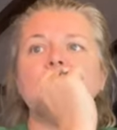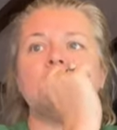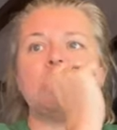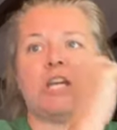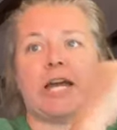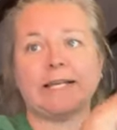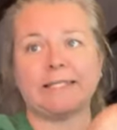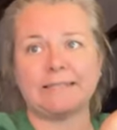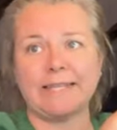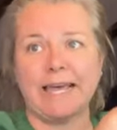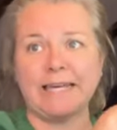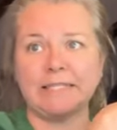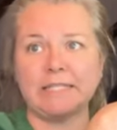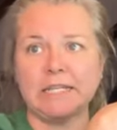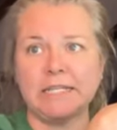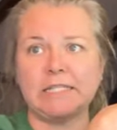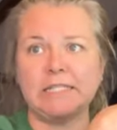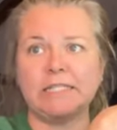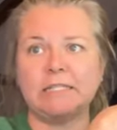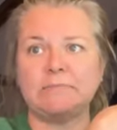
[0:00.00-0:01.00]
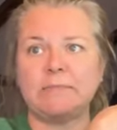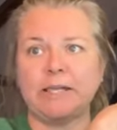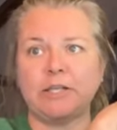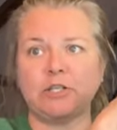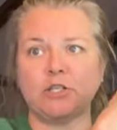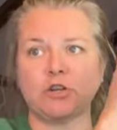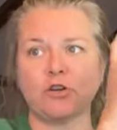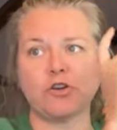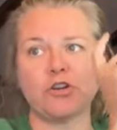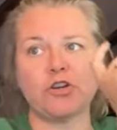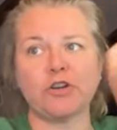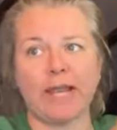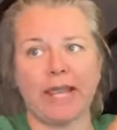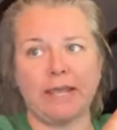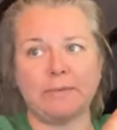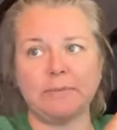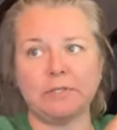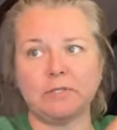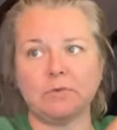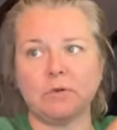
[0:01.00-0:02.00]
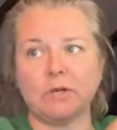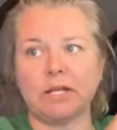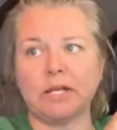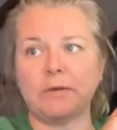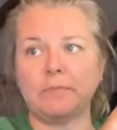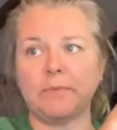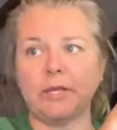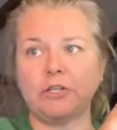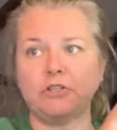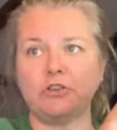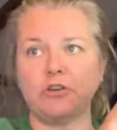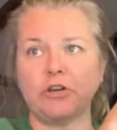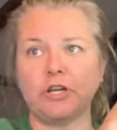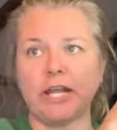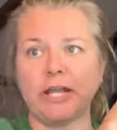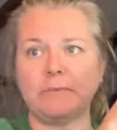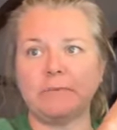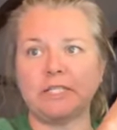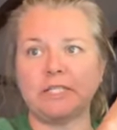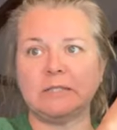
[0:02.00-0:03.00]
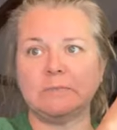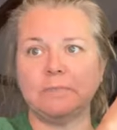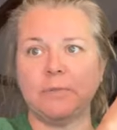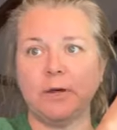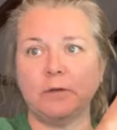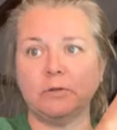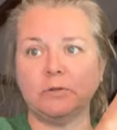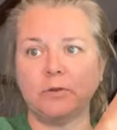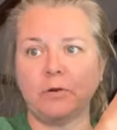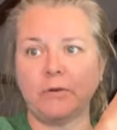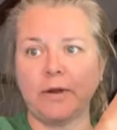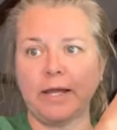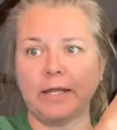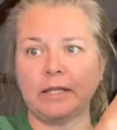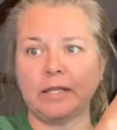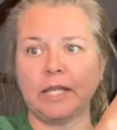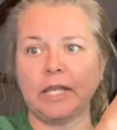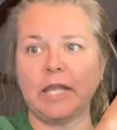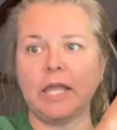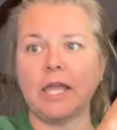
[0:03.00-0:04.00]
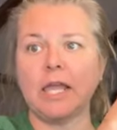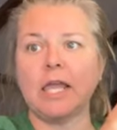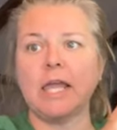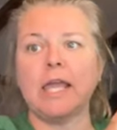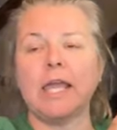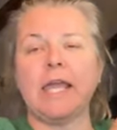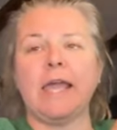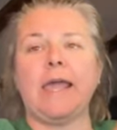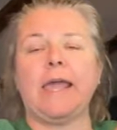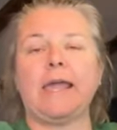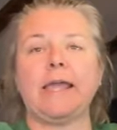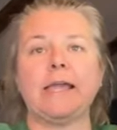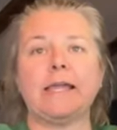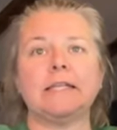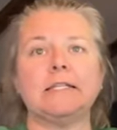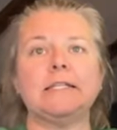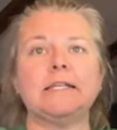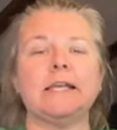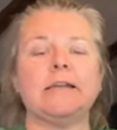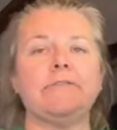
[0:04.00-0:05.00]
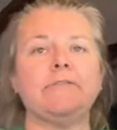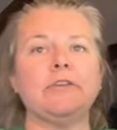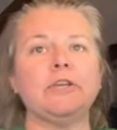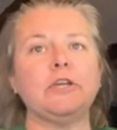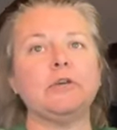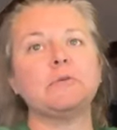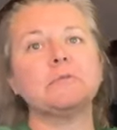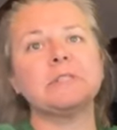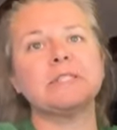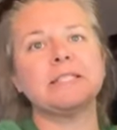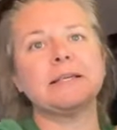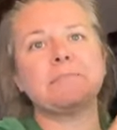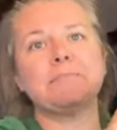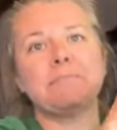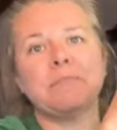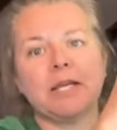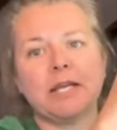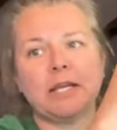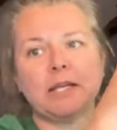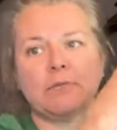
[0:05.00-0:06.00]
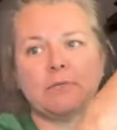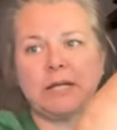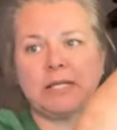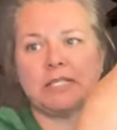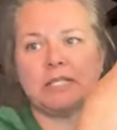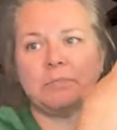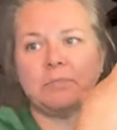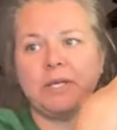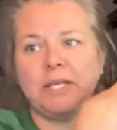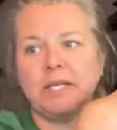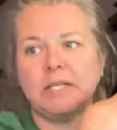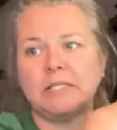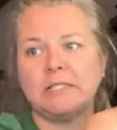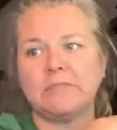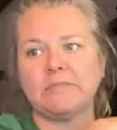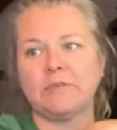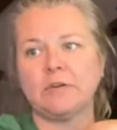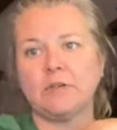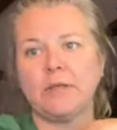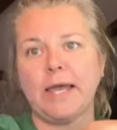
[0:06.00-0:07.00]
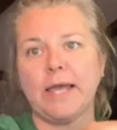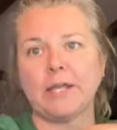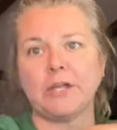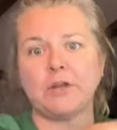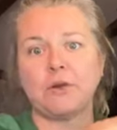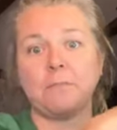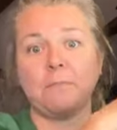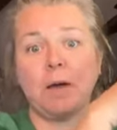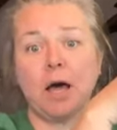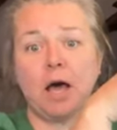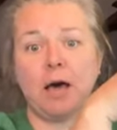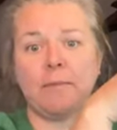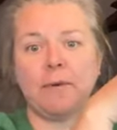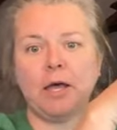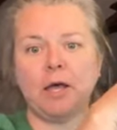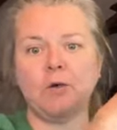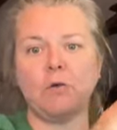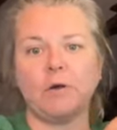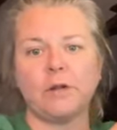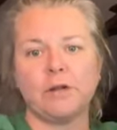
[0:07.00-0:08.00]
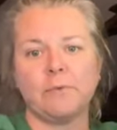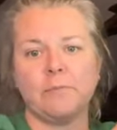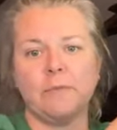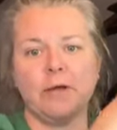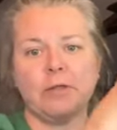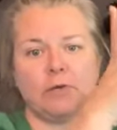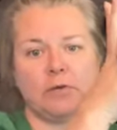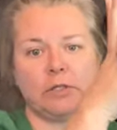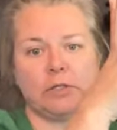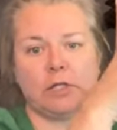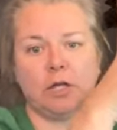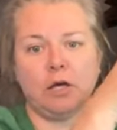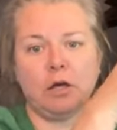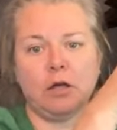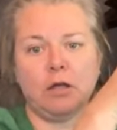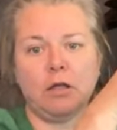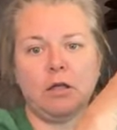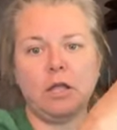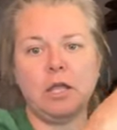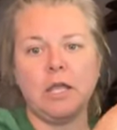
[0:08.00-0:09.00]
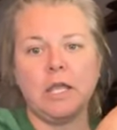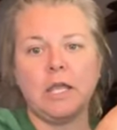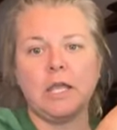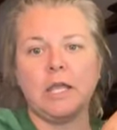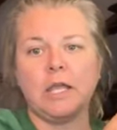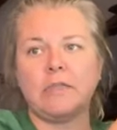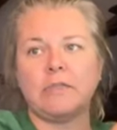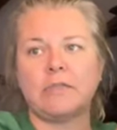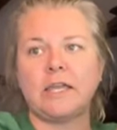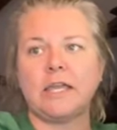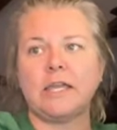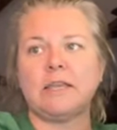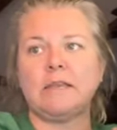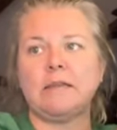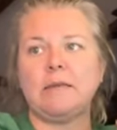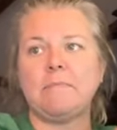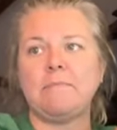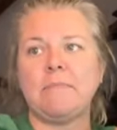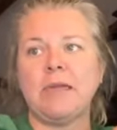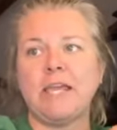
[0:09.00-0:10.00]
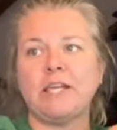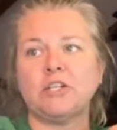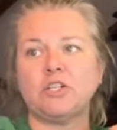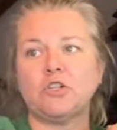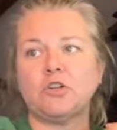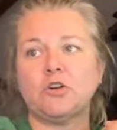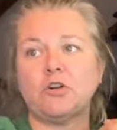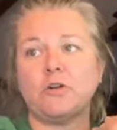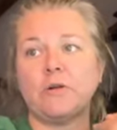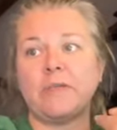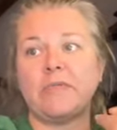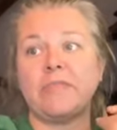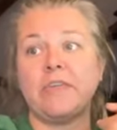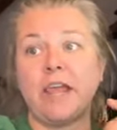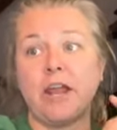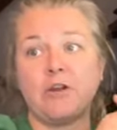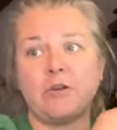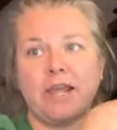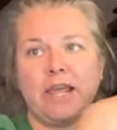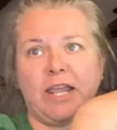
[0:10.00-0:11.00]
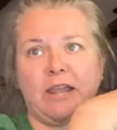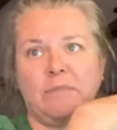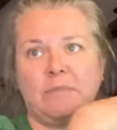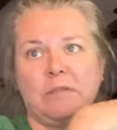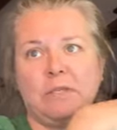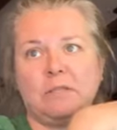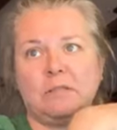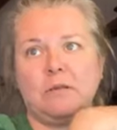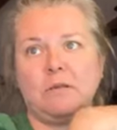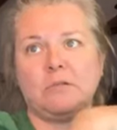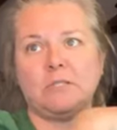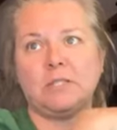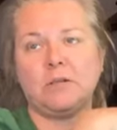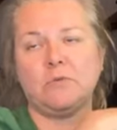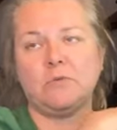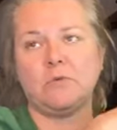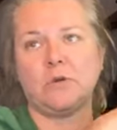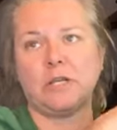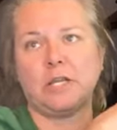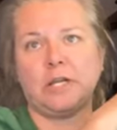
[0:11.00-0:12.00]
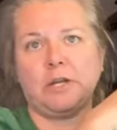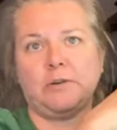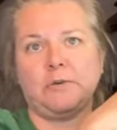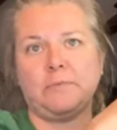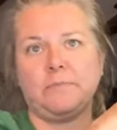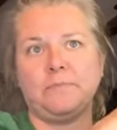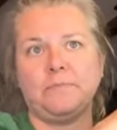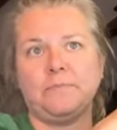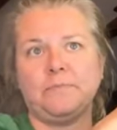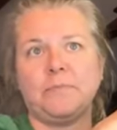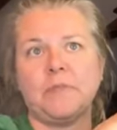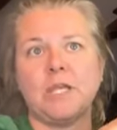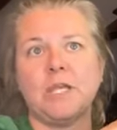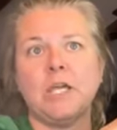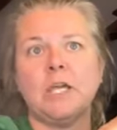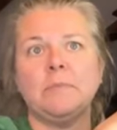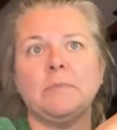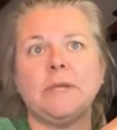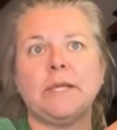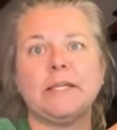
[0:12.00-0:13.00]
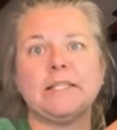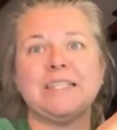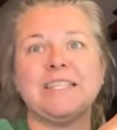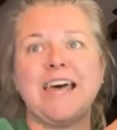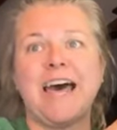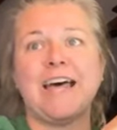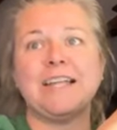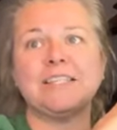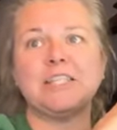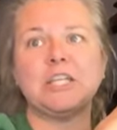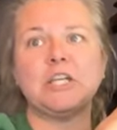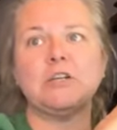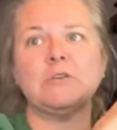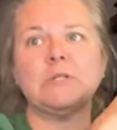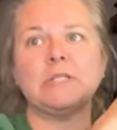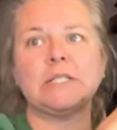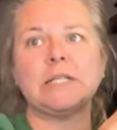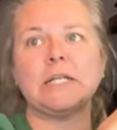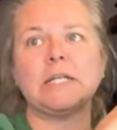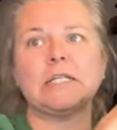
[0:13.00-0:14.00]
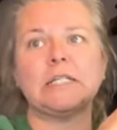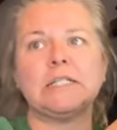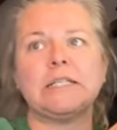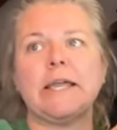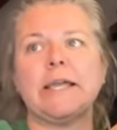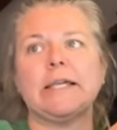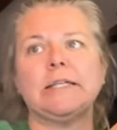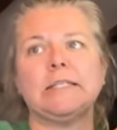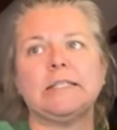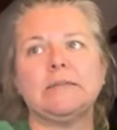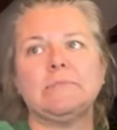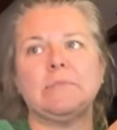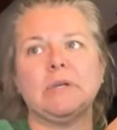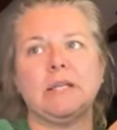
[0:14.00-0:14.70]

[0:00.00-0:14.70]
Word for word: Check that list. Make sure your name is on it. Make sure your name is spelled correctly. And if you submitted recipes for like your mama or your mother-in-law, then make sure their name is also on here, because that's who it's going to say it's